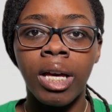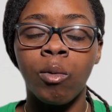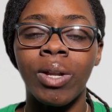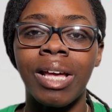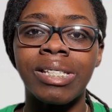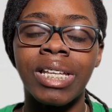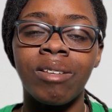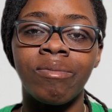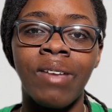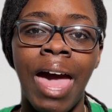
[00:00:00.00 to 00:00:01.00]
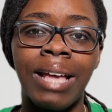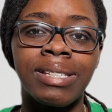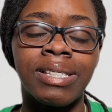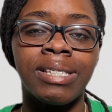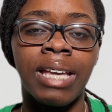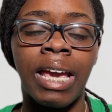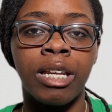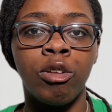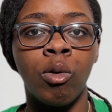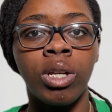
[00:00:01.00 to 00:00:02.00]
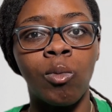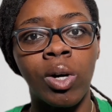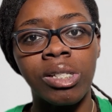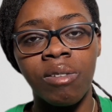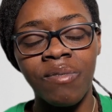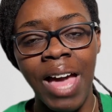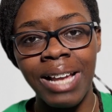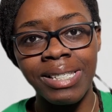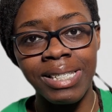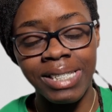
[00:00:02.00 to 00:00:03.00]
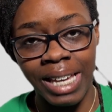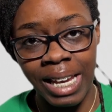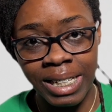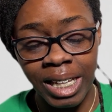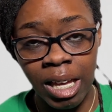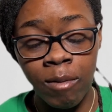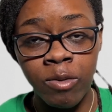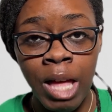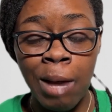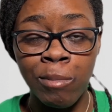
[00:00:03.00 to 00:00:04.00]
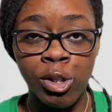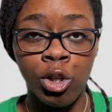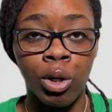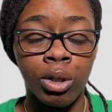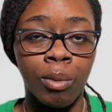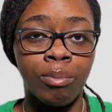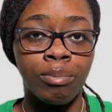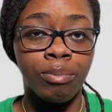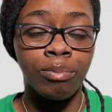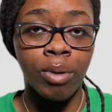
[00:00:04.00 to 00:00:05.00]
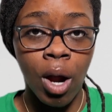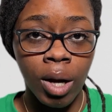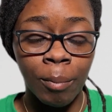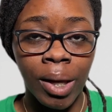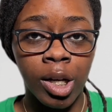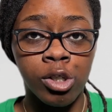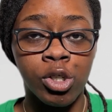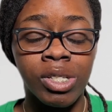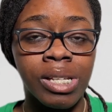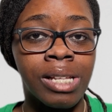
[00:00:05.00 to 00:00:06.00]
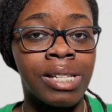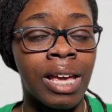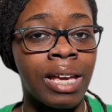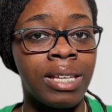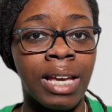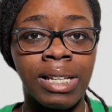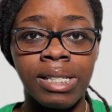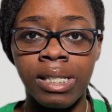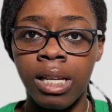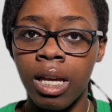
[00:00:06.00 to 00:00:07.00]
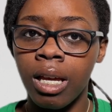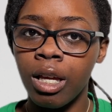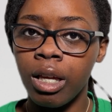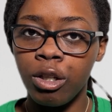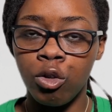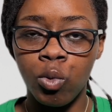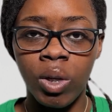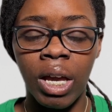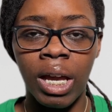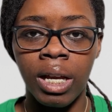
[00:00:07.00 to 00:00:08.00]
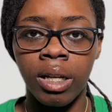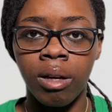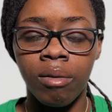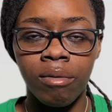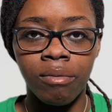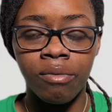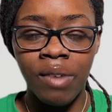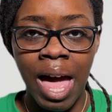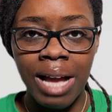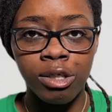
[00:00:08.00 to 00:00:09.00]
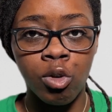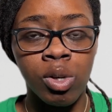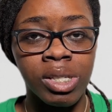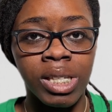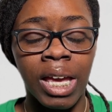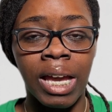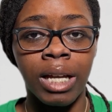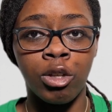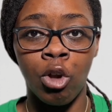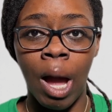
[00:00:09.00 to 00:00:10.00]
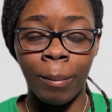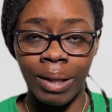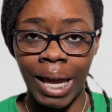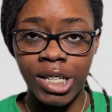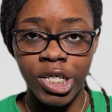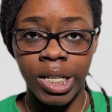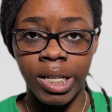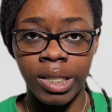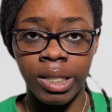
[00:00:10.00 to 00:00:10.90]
When I say fax and scan, you only want to fax and scan if that particular park manager says, hey, yes, you can fax or scan your application in.